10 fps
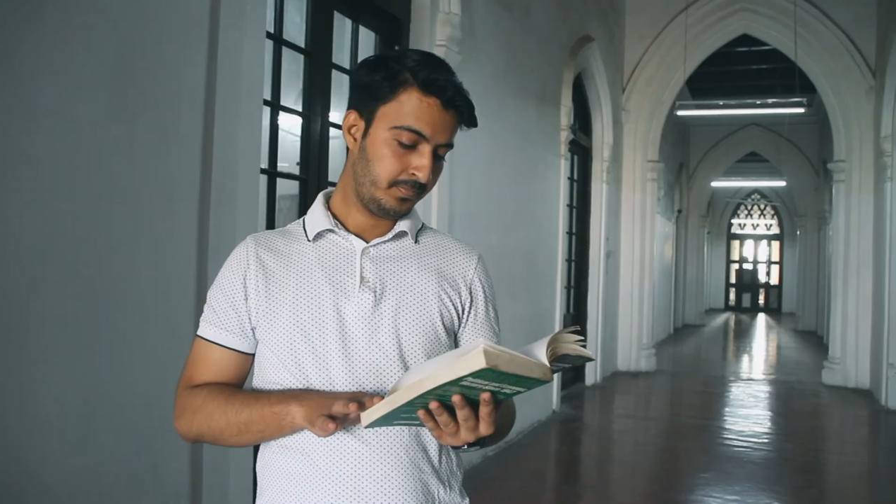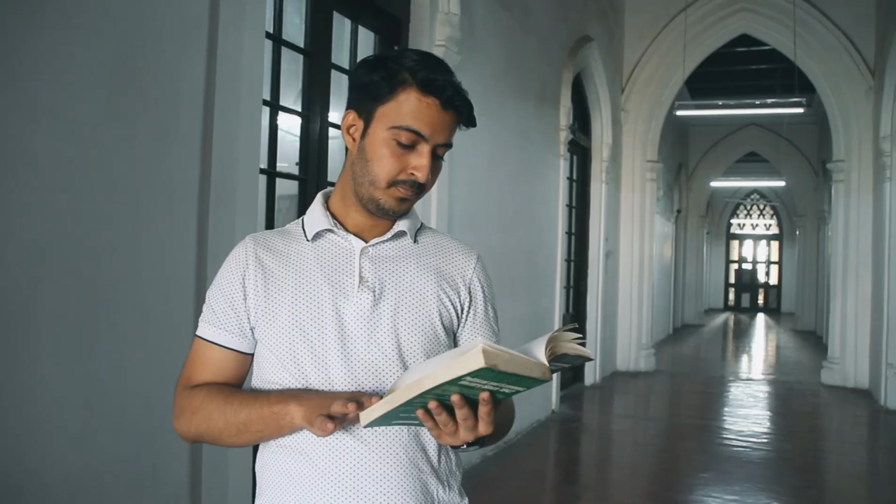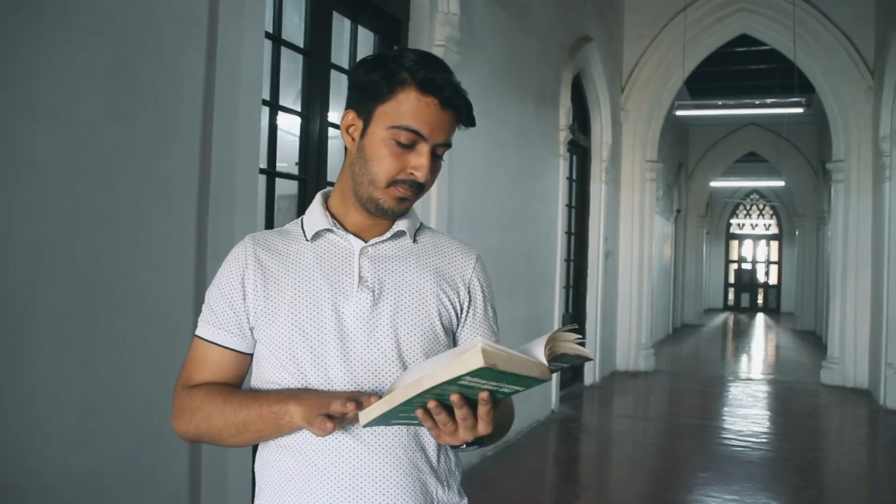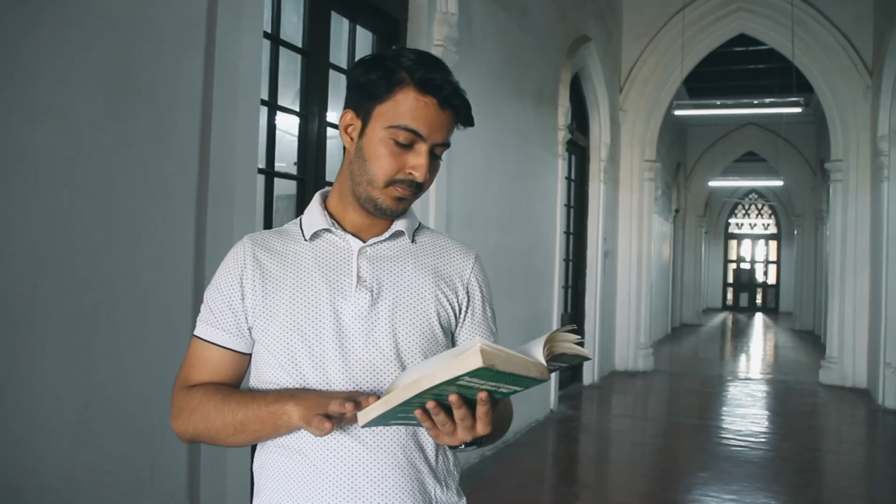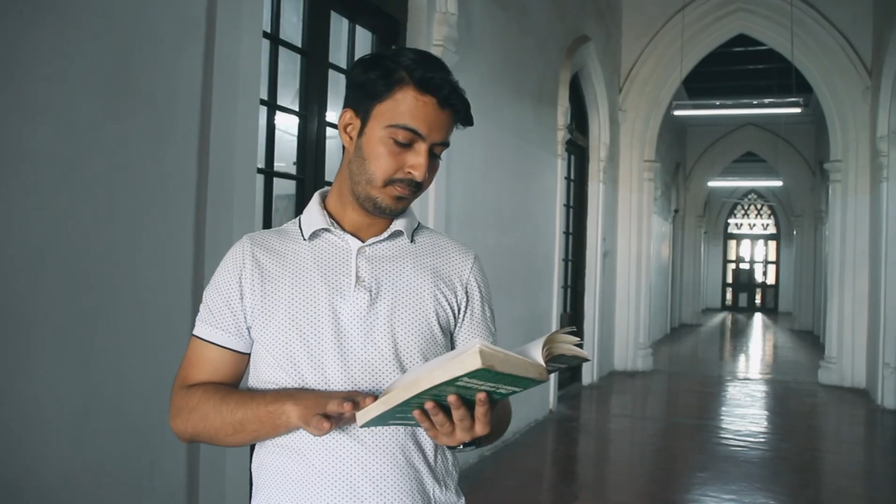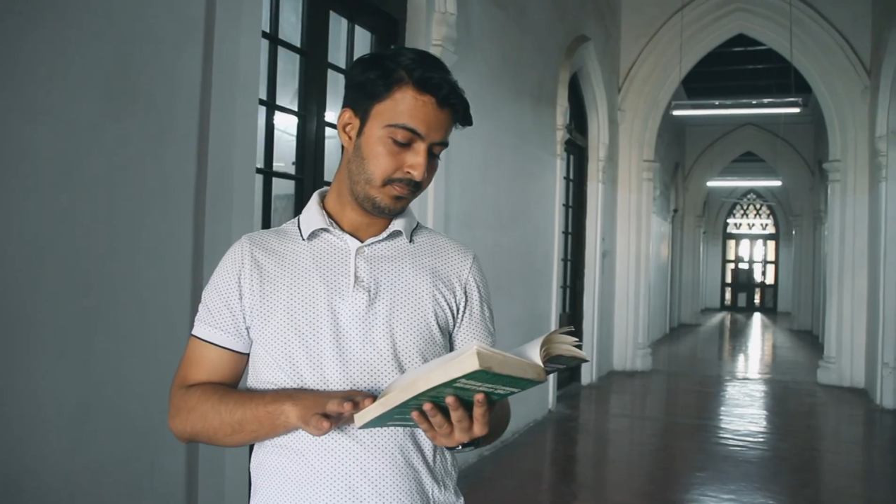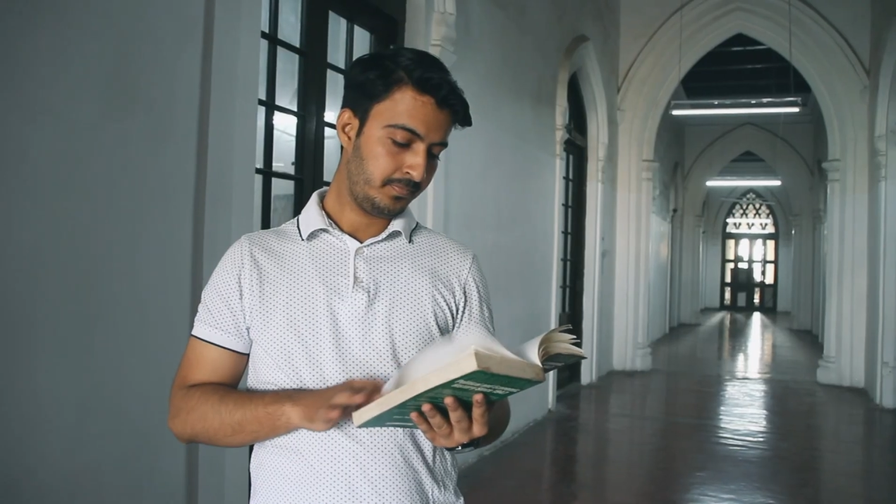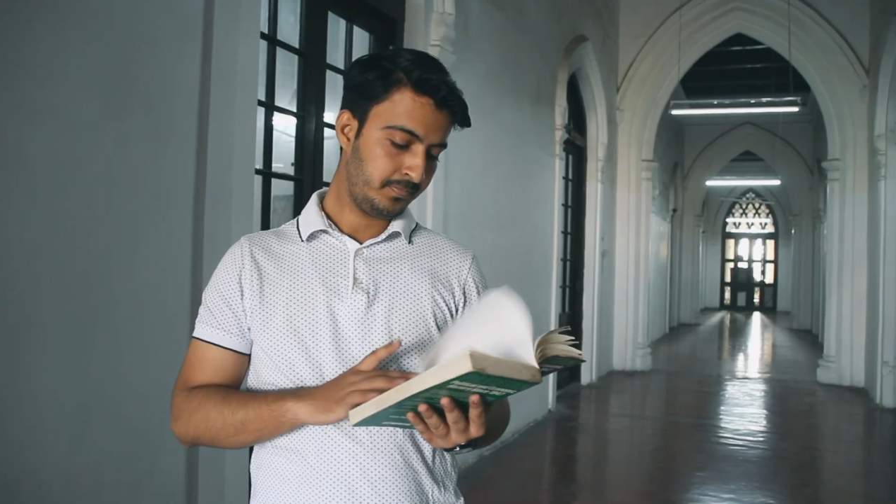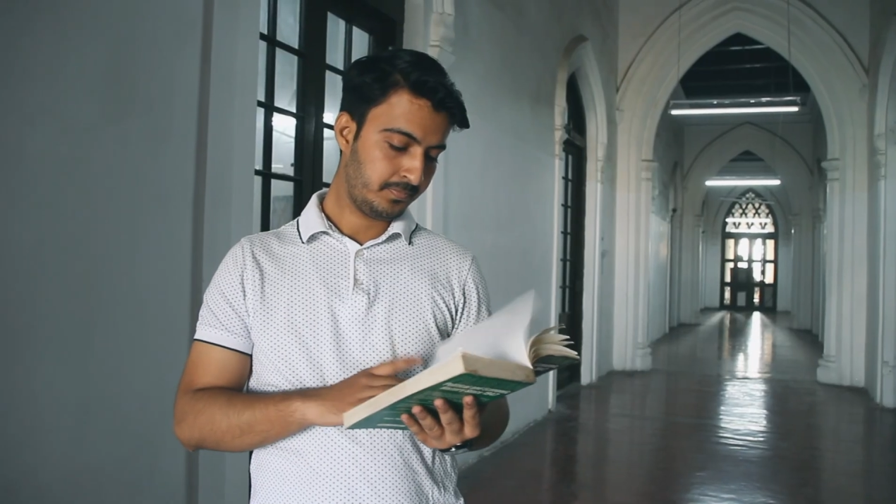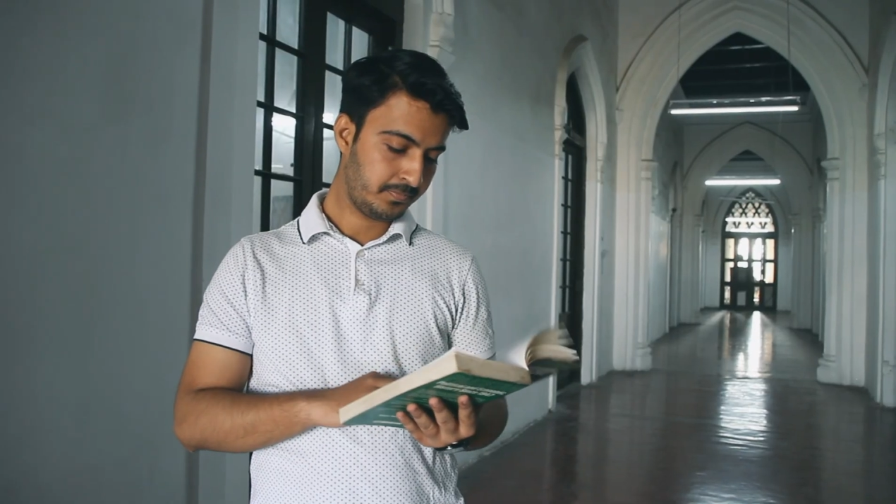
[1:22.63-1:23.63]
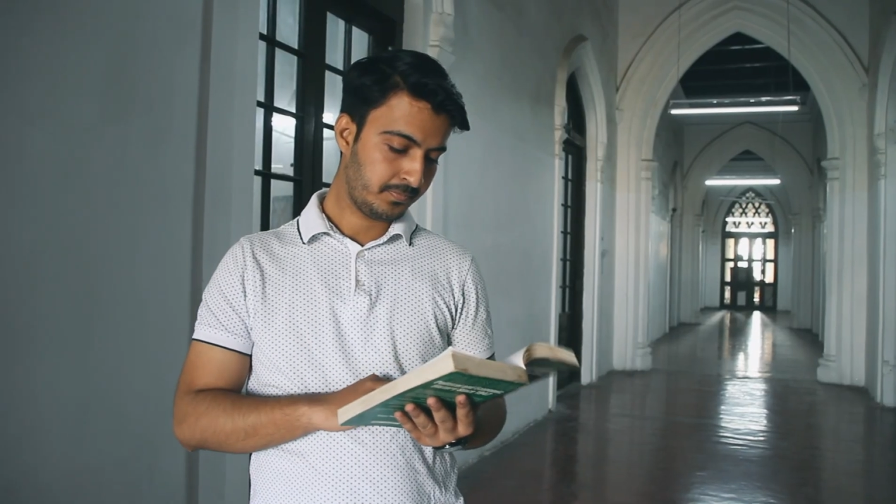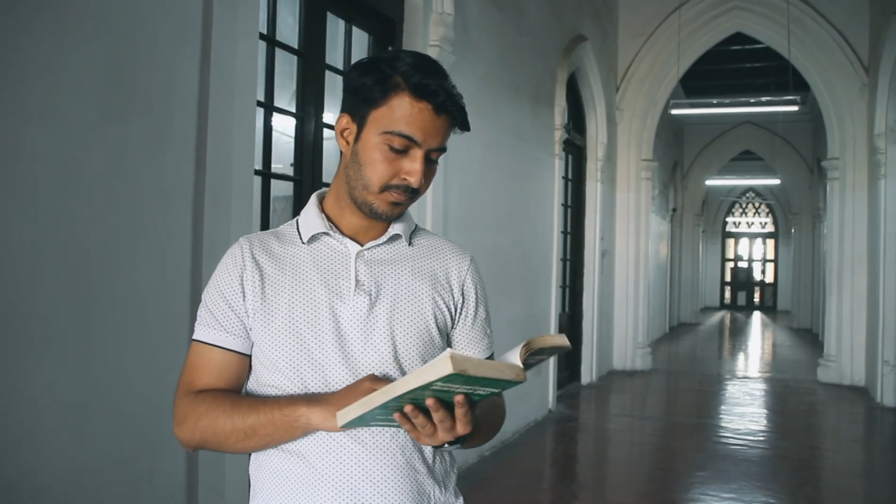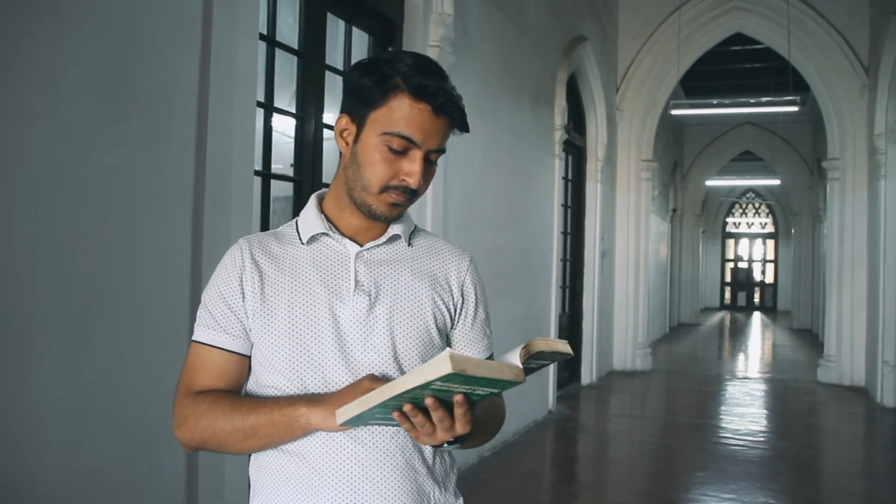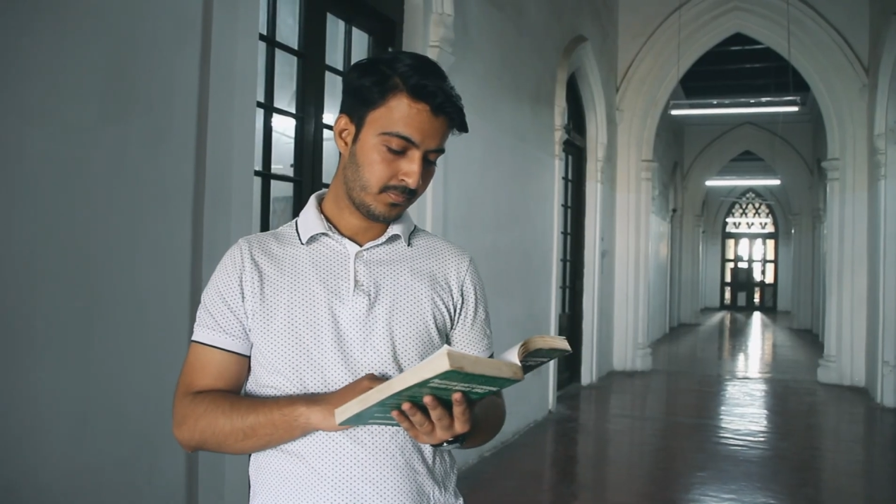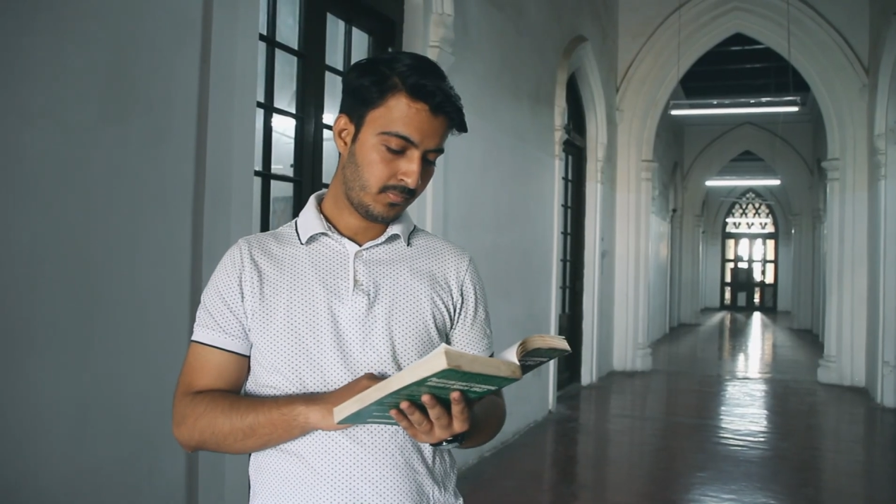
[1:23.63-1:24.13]
language. But in
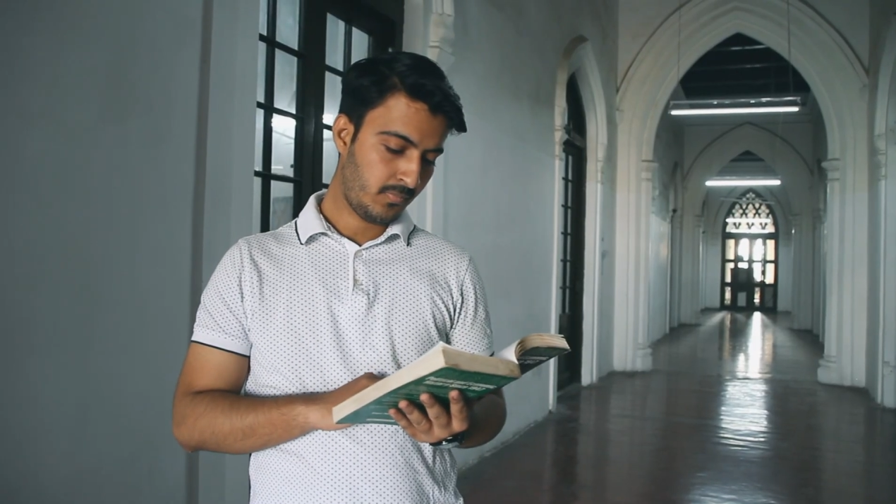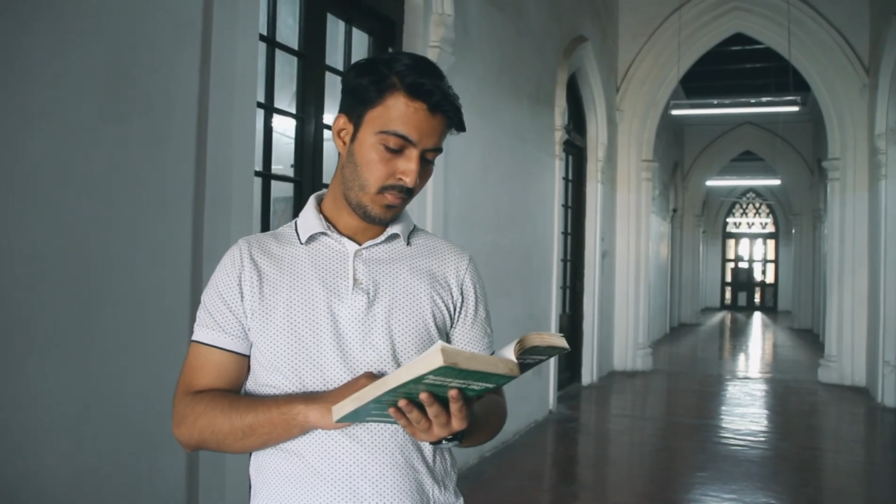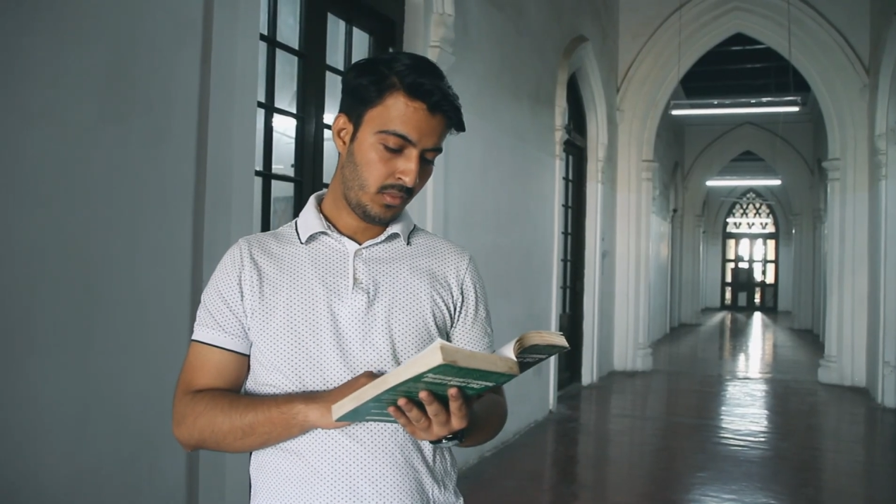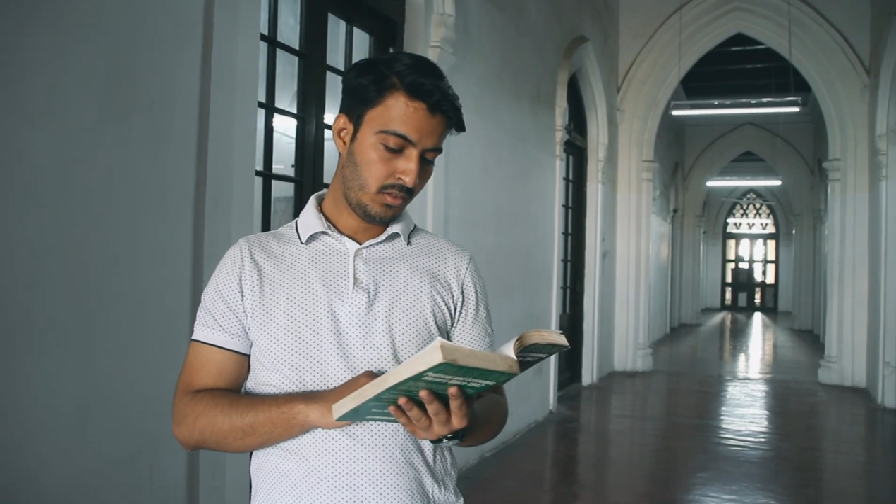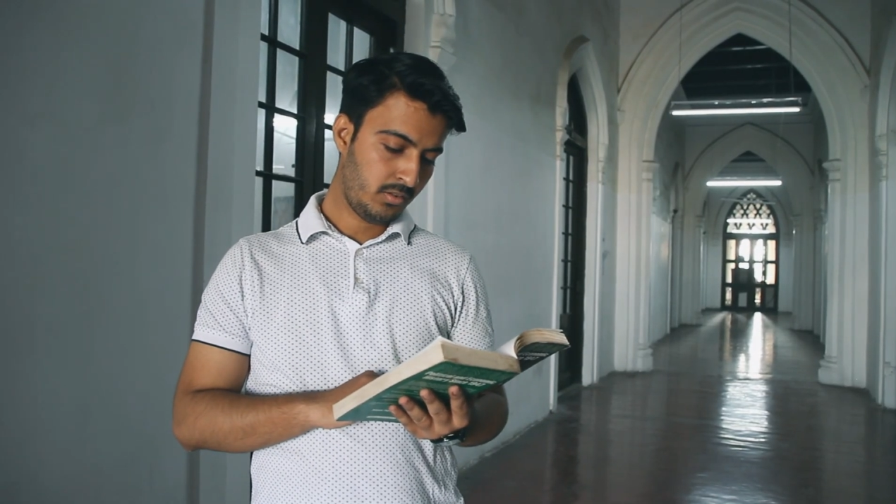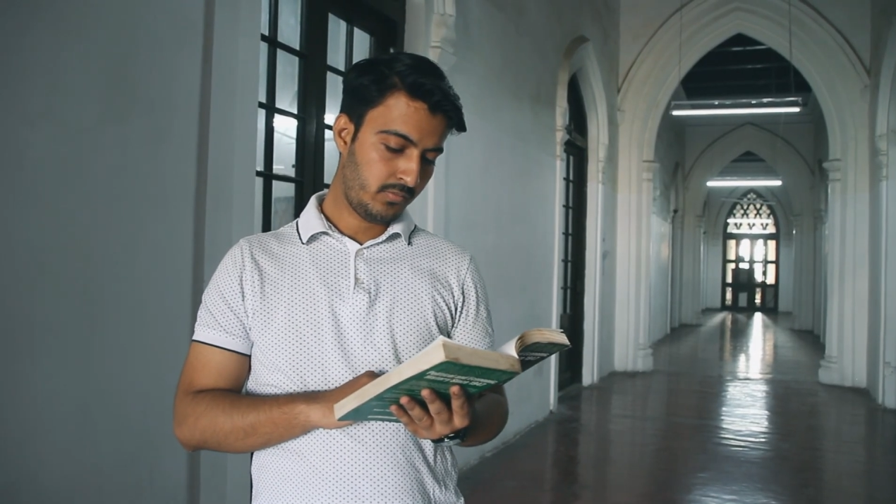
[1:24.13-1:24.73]
spite of that,